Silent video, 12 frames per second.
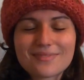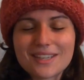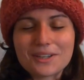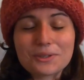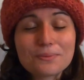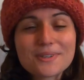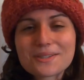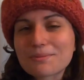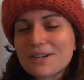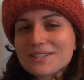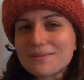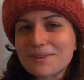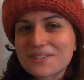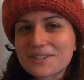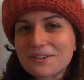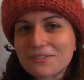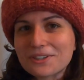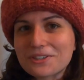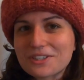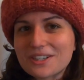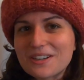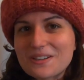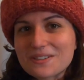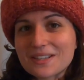Yeah, you'd be surprised the amount of software
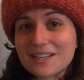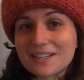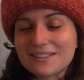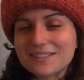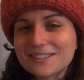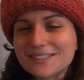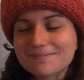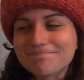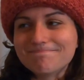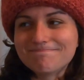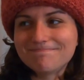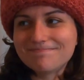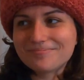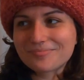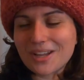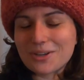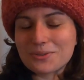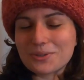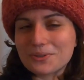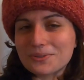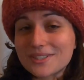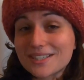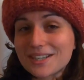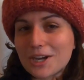engineers that
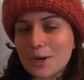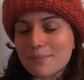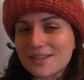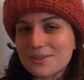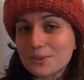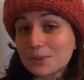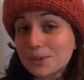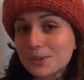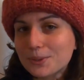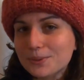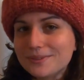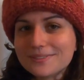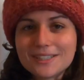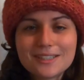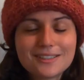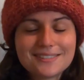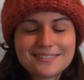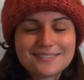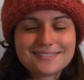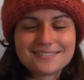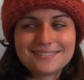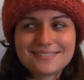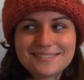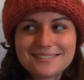don't comment their code.
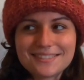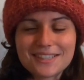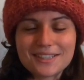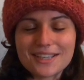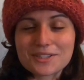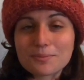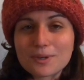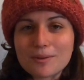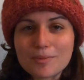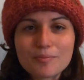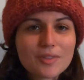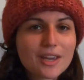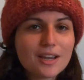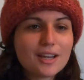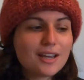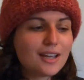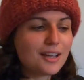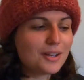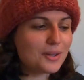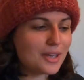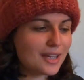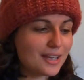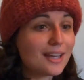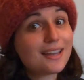Yeah, it's a problem.
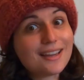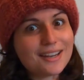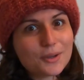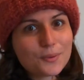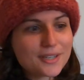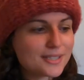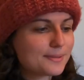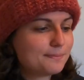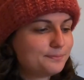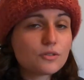Anyways.